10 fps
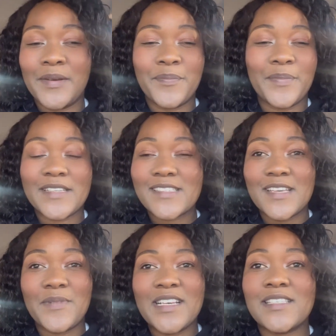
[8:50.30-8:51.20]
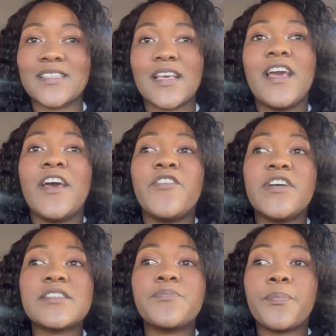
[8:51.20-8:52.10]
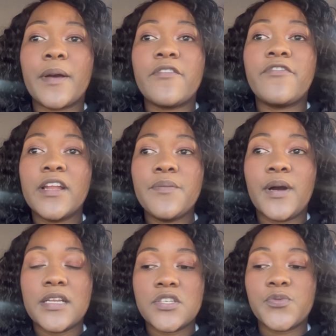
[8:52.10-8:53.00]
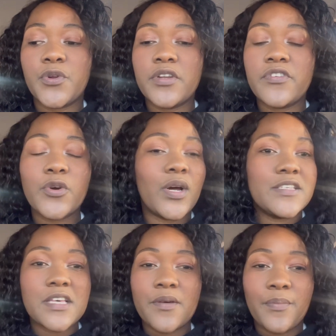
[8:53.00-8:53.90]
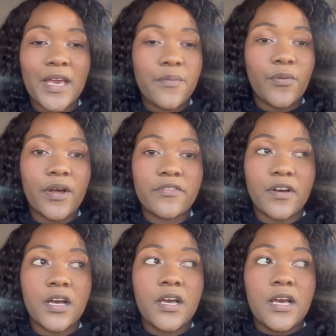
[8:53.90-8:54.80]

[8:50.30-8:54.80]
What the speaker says: bestie, my sis. First, funny part is we don't even call each other babe or whatever.